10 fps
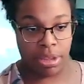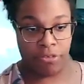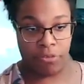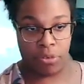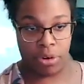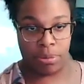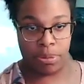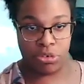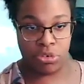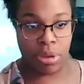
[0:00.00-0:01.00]
someone can
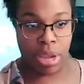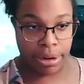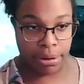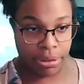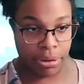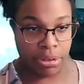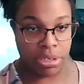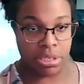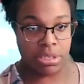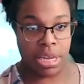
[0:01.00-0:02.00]
be there for you, but you
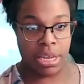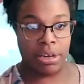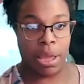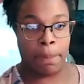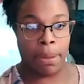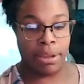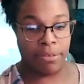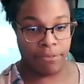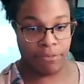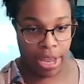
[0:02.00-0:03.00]
got to learn to stand
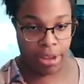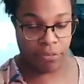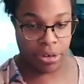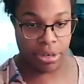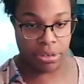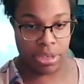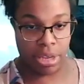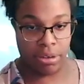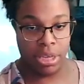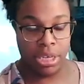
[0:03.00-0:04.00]
up and fight for
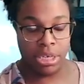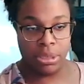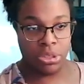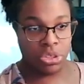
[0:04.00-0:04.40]
yourself.